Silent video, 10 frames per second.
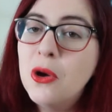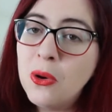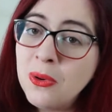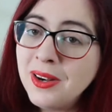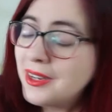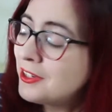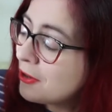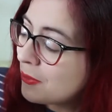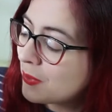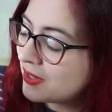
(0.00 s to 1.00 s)
All I
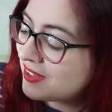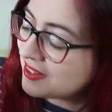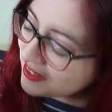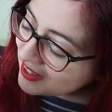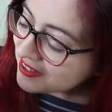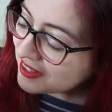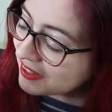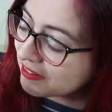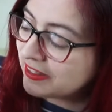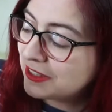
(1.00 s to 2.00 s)
know is it says
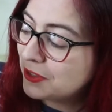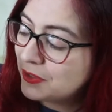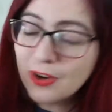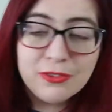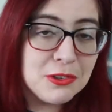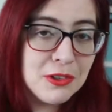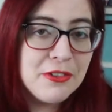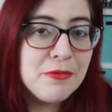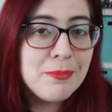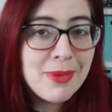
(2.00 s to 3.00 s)
here it's a novel
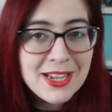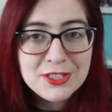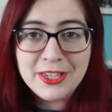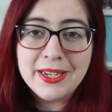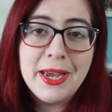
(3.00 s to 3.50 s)
of magic